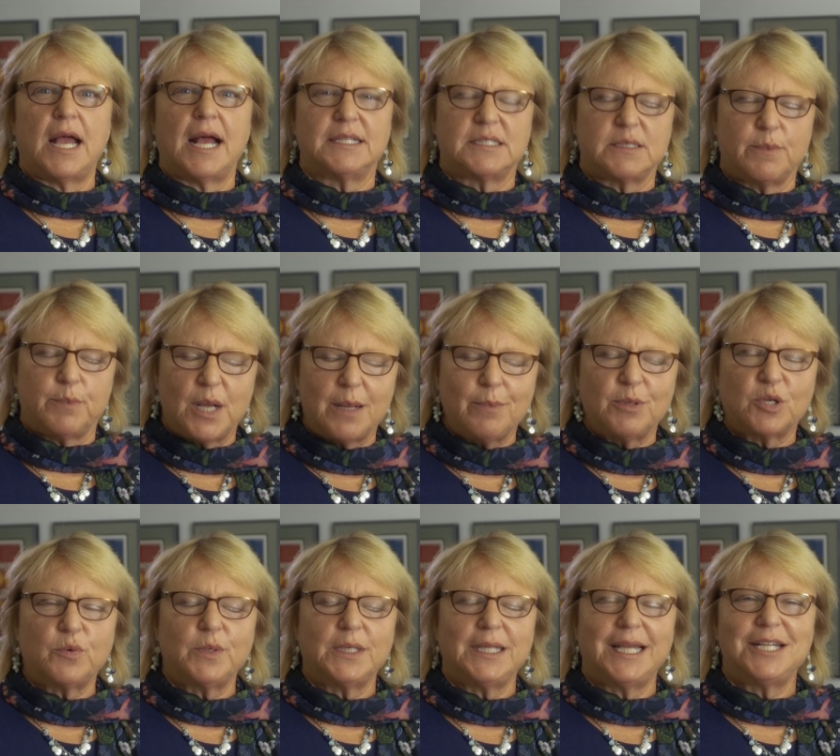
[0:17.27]
as a
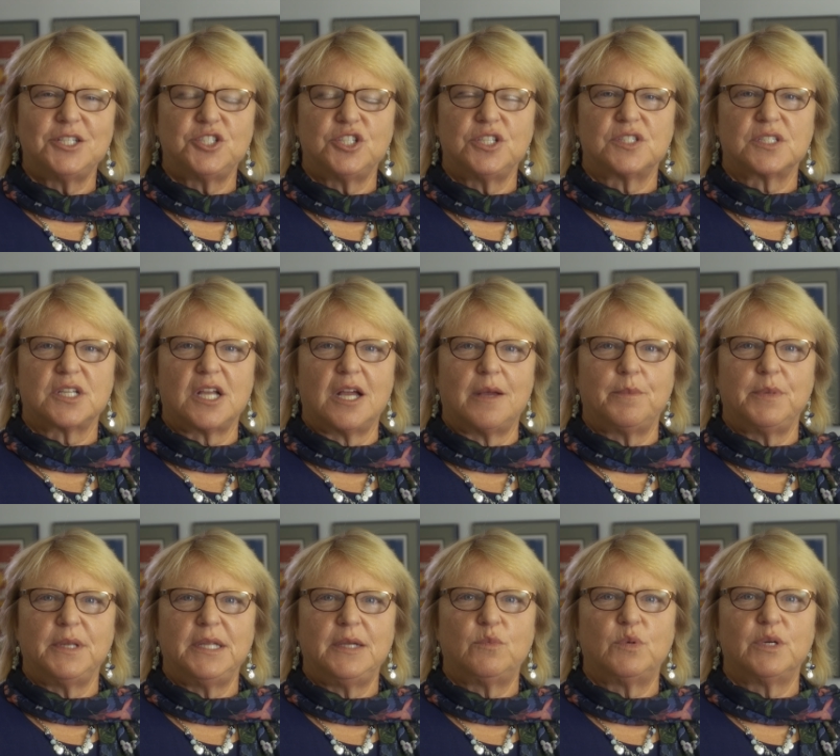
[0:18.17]
public relations
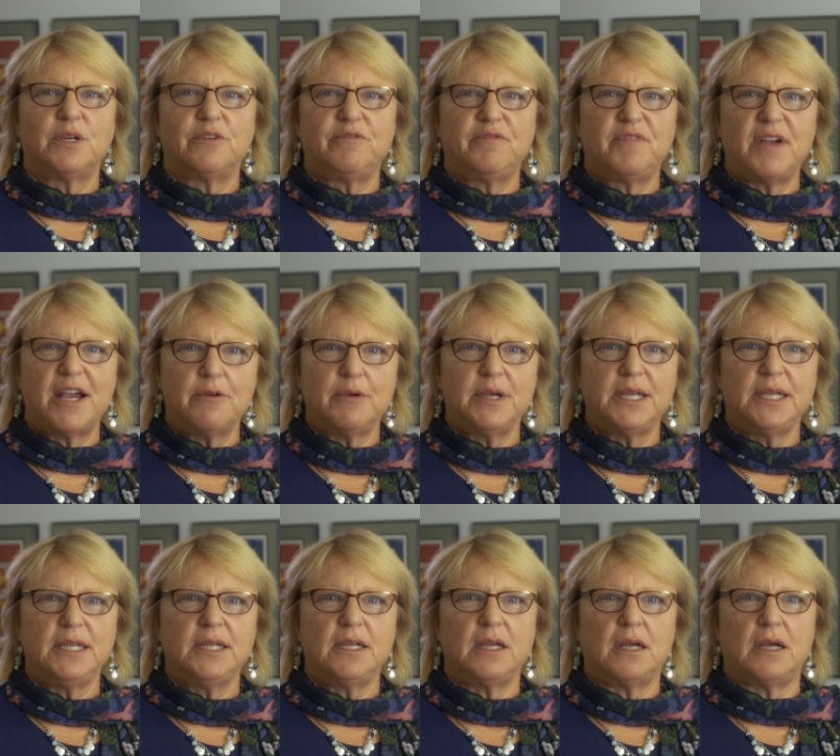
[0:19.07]
company, we're
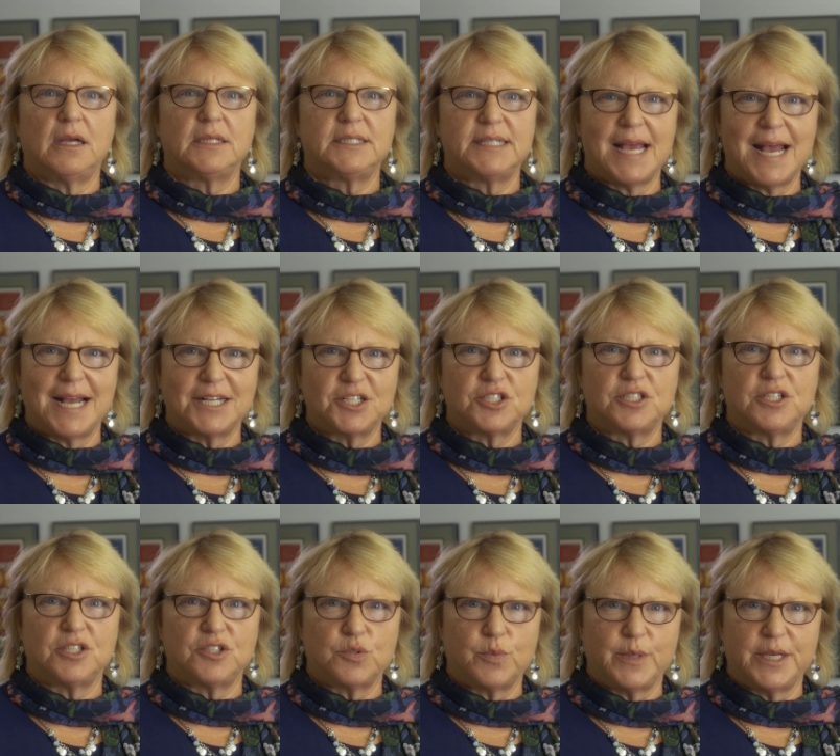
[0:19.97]
very attached to
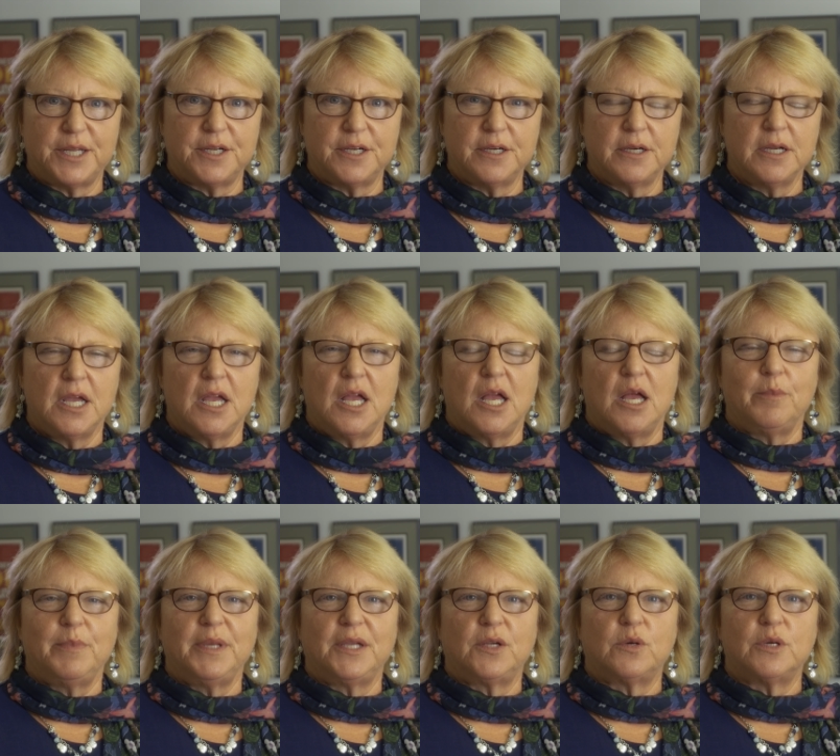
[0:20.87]
Twitter
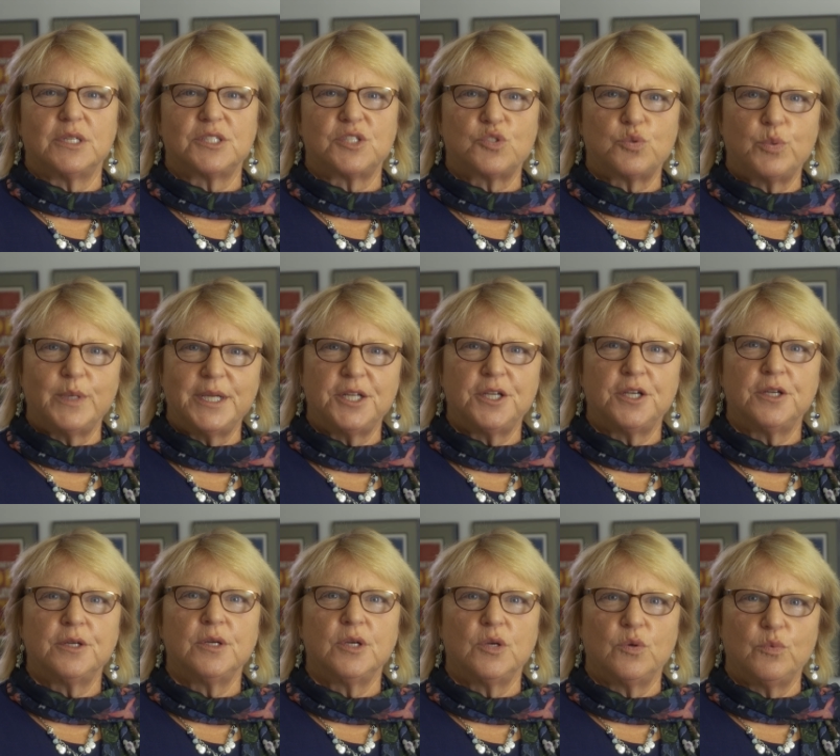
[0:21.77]
because
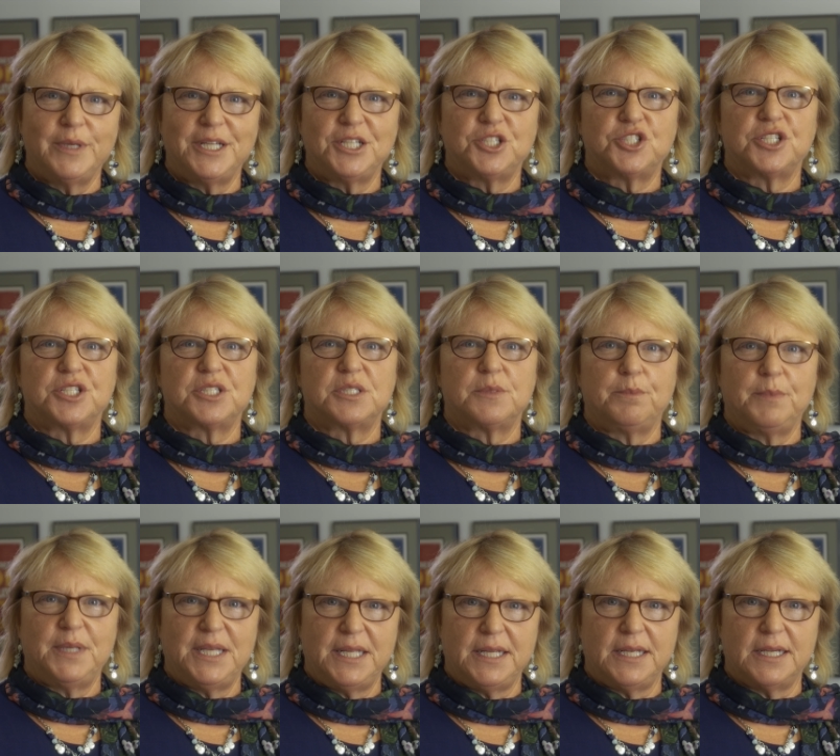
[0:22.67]
Twitter reaches
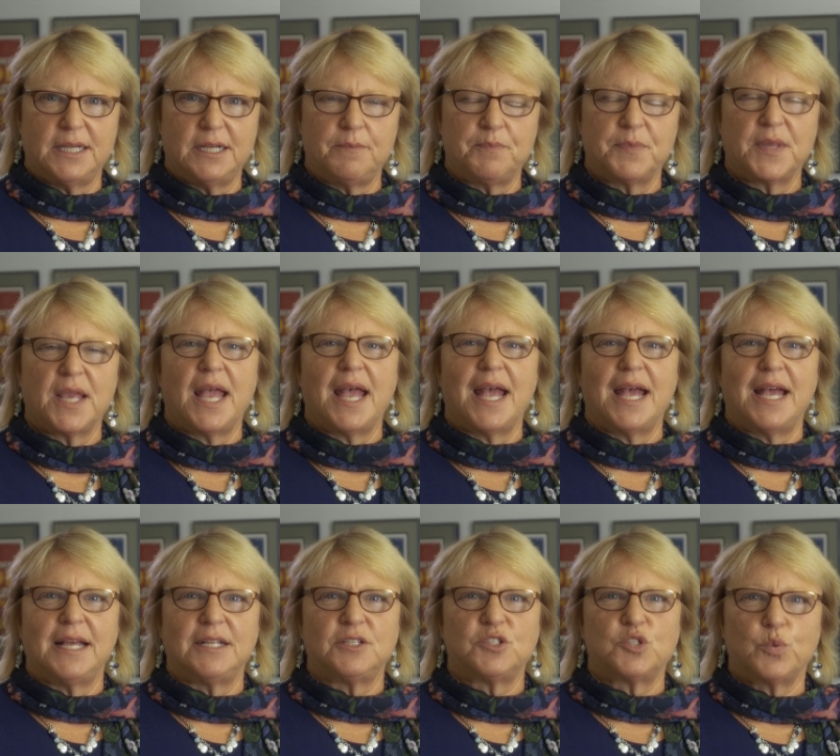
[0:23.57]
media,
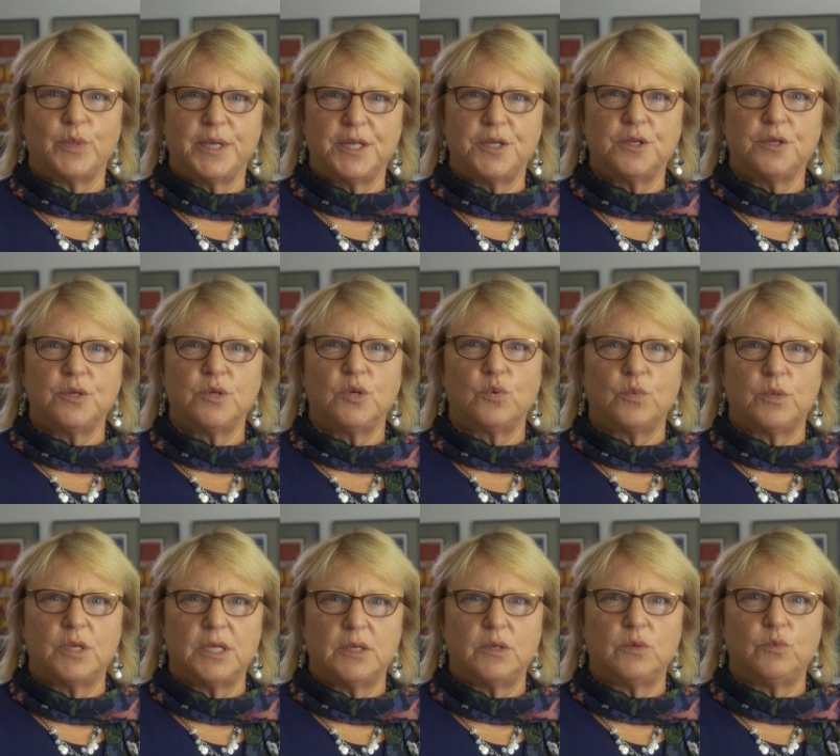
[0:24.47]
and Twitter
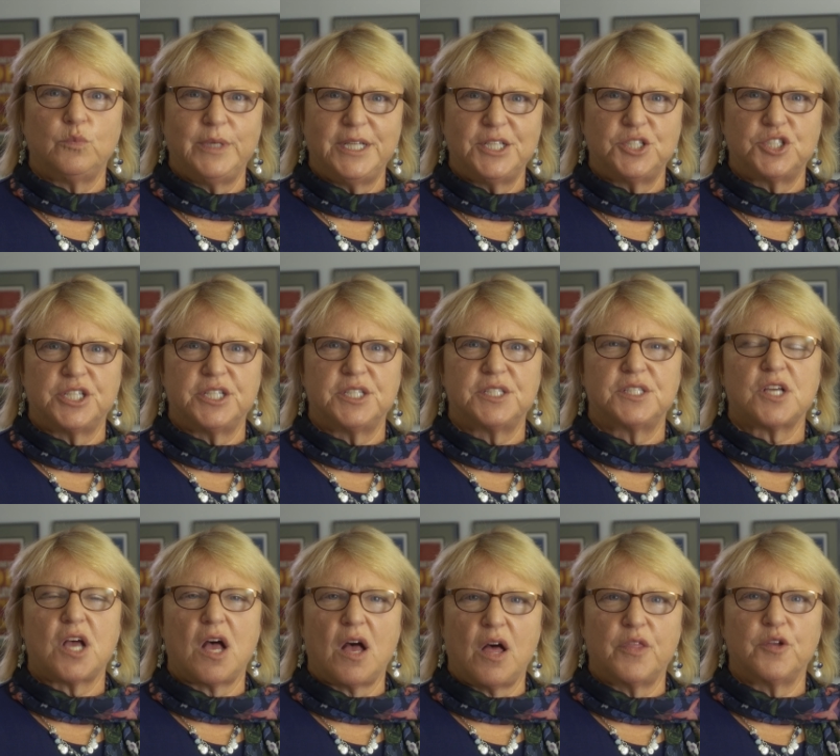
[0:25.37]
reaches
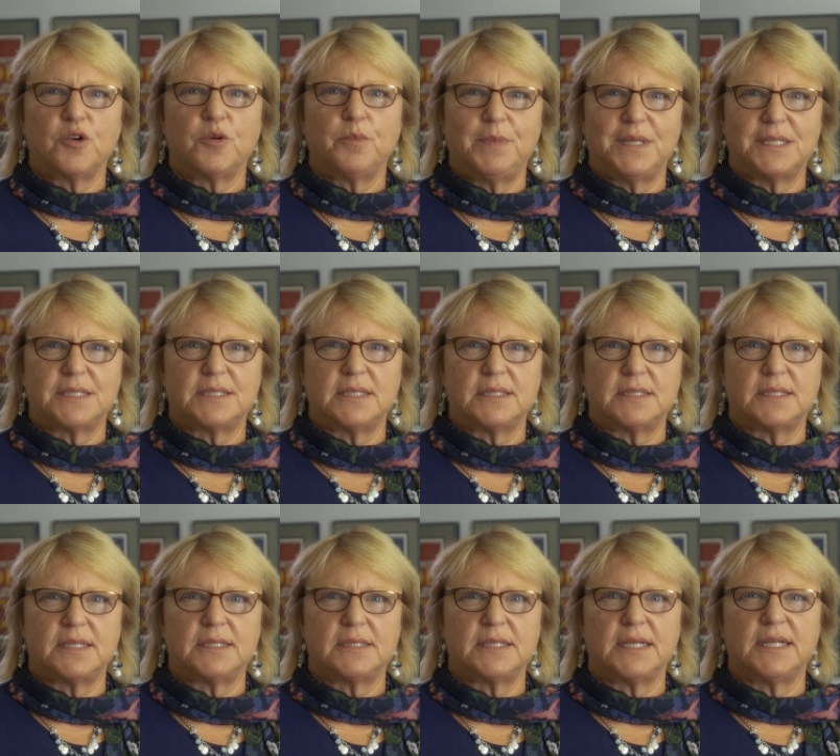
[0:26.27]
other
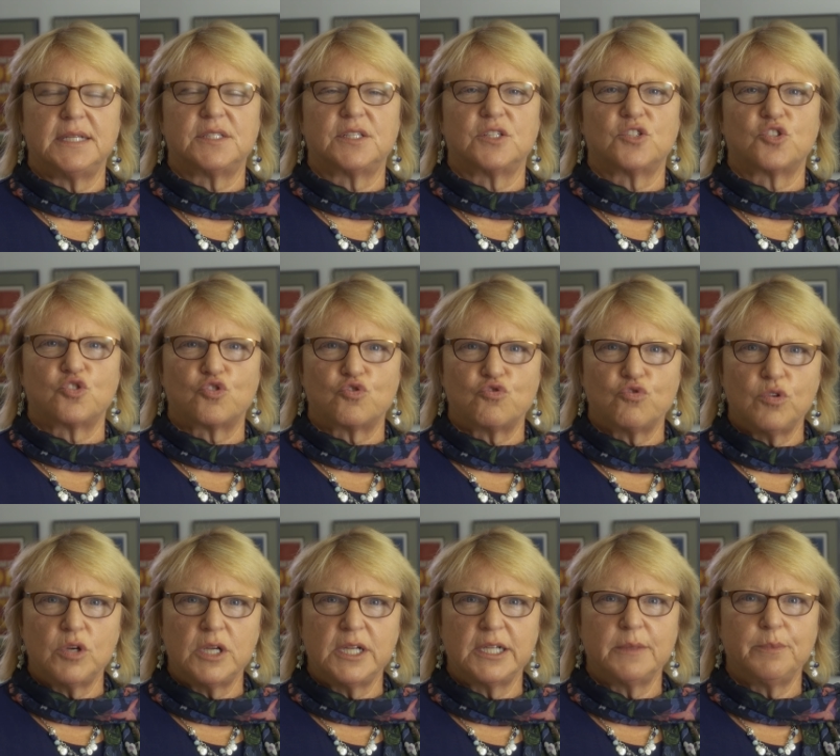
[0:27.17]
businesses. It's a
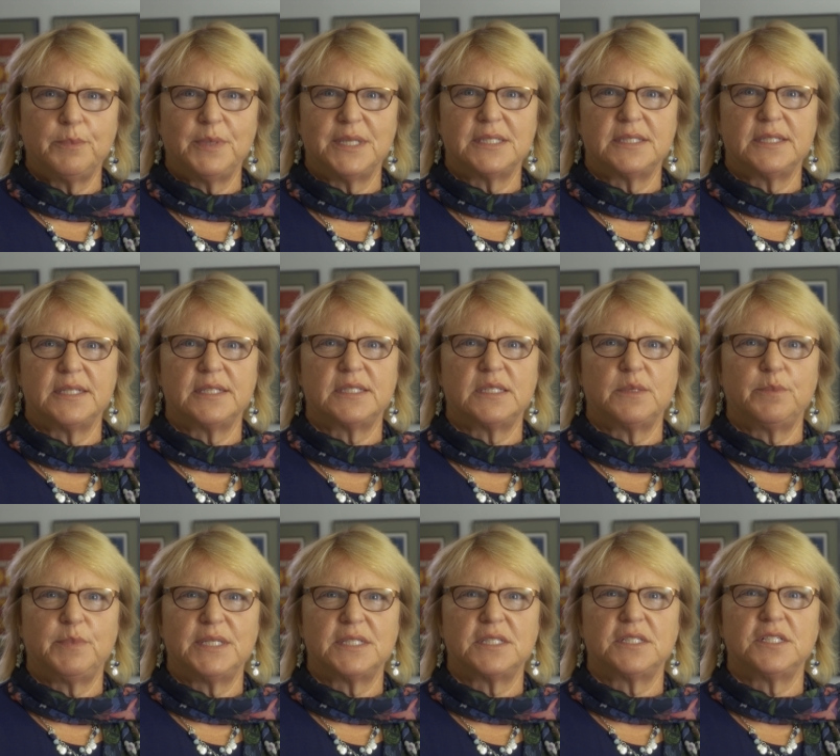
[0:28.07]
strong business to
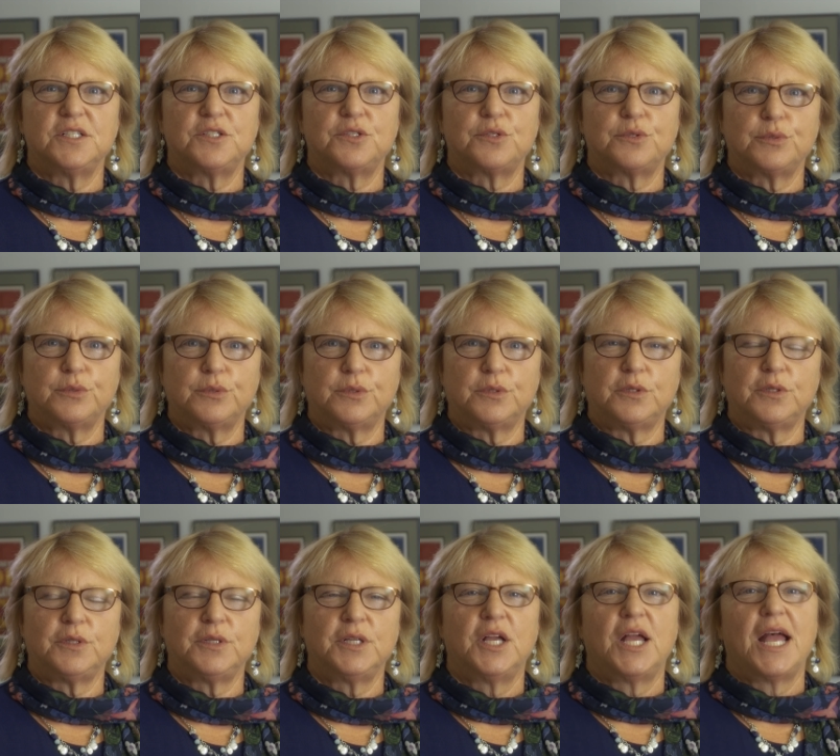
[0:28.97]
business
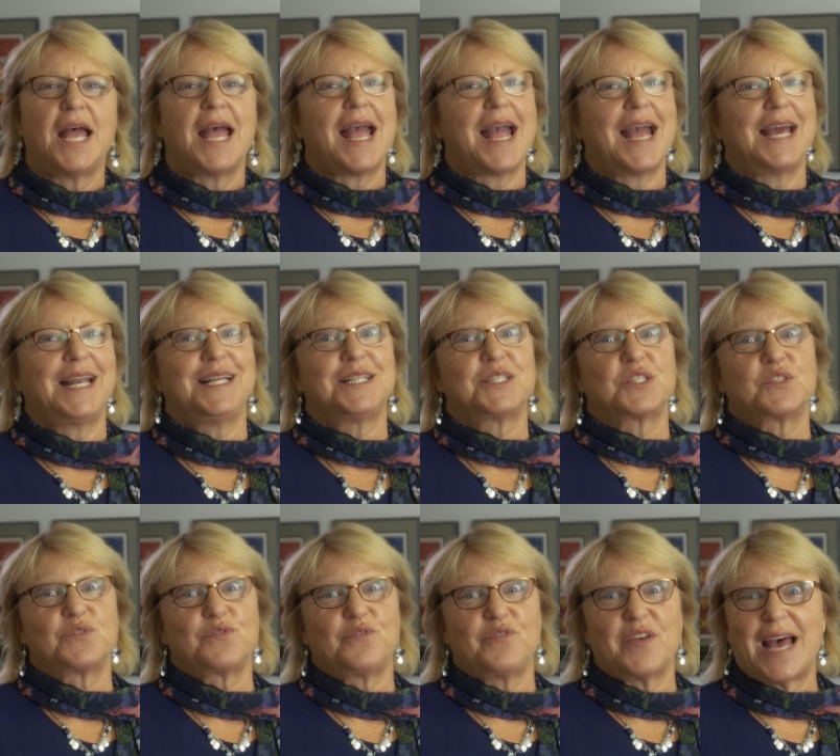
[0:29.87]
tool and
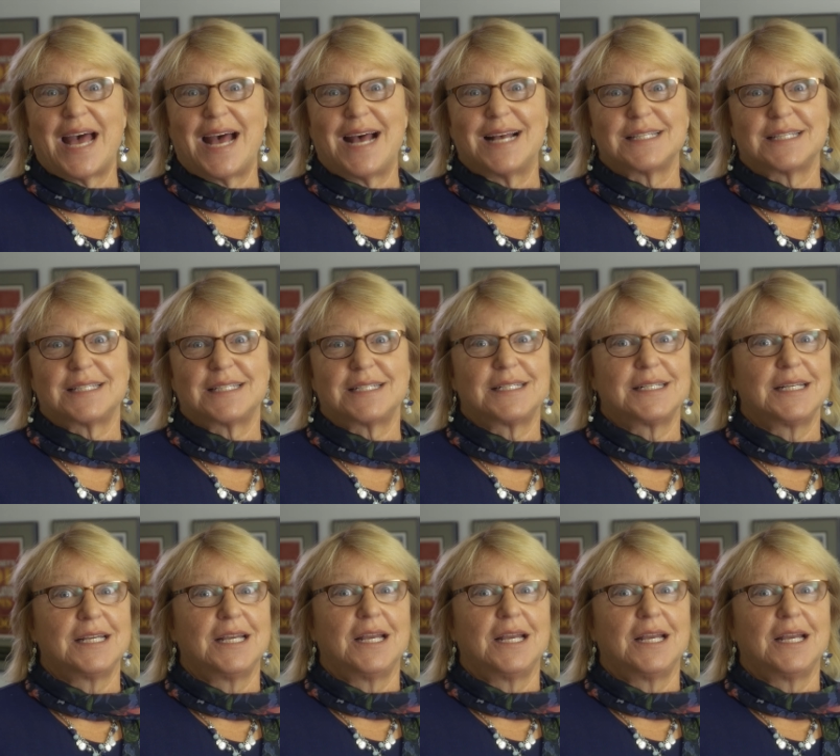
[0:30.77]
it's fast.